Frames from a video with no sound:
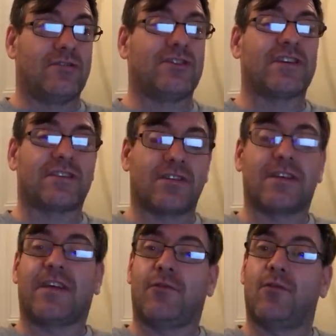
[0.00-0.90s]
Just
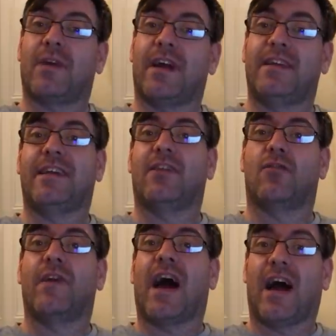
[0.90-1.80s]
to give you an idea
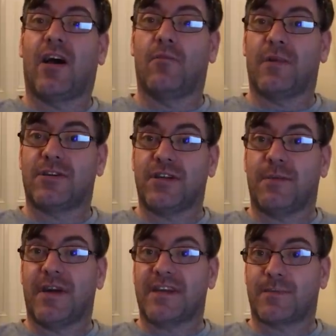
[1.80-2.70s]
of how much
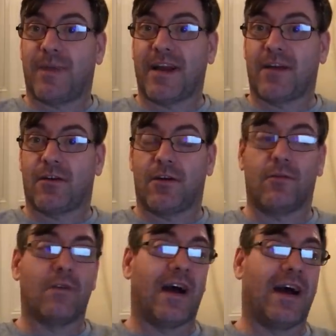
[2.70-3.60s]
eBay spy on
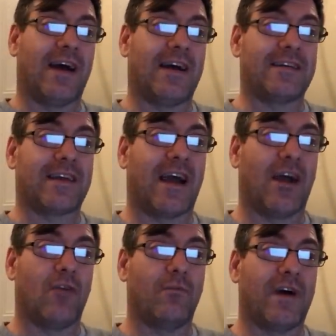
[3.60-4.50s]
you and
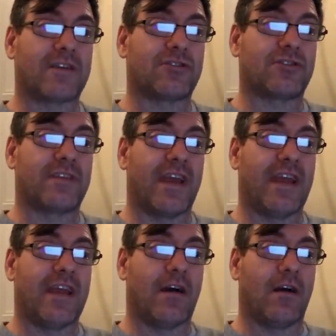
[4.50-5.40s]
how much
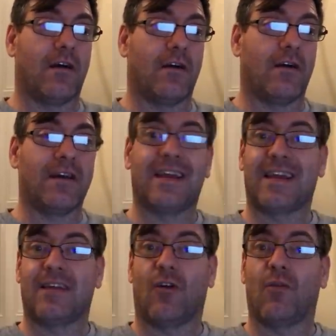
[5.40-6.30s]
they are
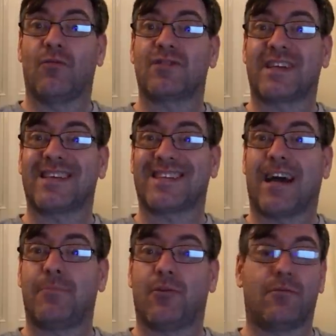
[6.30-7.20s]
almost
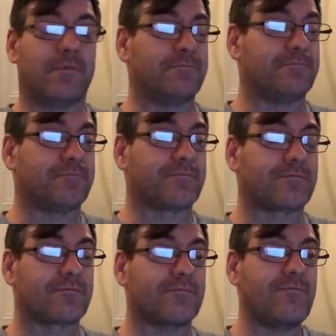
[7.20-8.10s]
Gestapo.
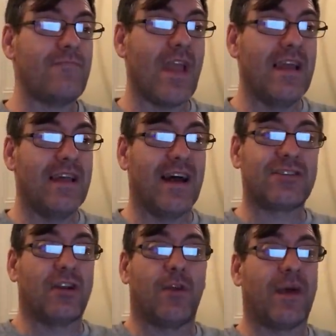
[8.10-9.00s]

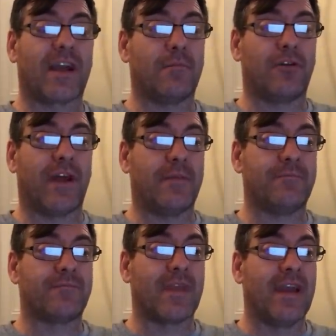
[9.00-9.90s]
That's the only way I can put it.
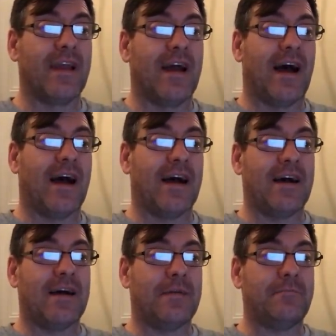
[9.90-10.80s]

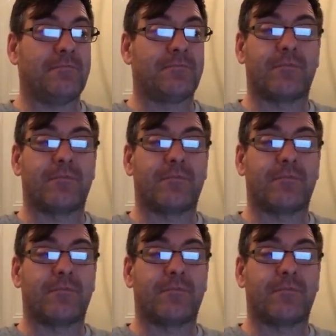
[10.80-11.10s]
Um,